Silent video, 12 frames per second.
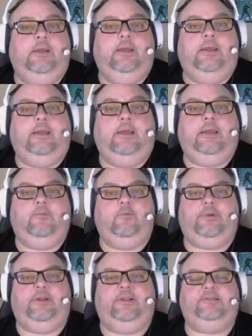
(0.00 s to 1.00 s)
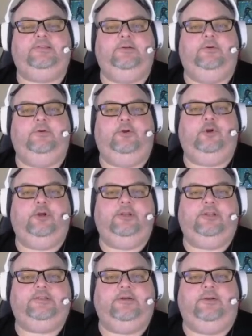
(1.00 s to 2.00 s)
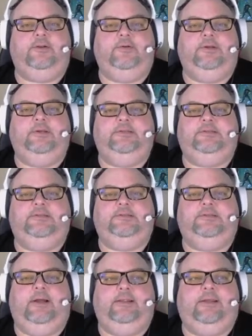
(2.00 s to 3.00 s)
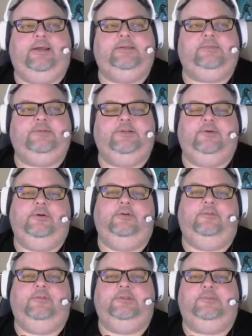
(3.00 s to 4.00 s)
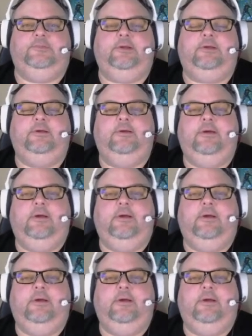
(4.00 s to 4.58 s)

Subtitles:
Hey everybody, so you're going to start doing some podcast material for this week.